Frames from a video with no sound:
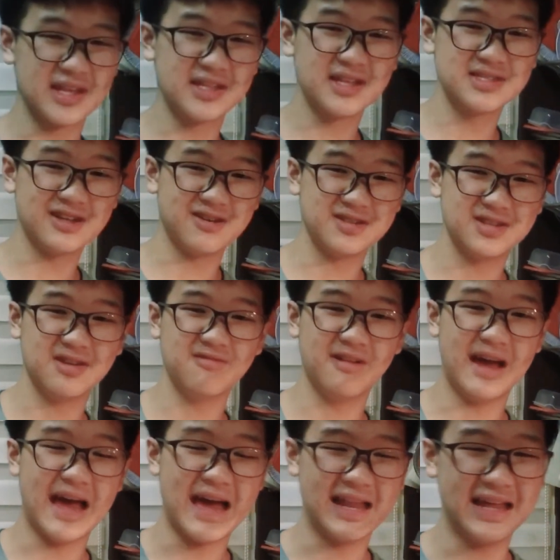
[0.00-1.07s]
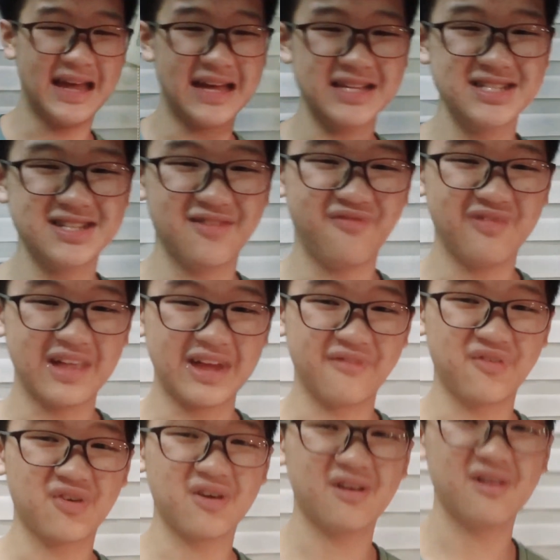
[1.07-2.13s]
this also will enhance the flavor,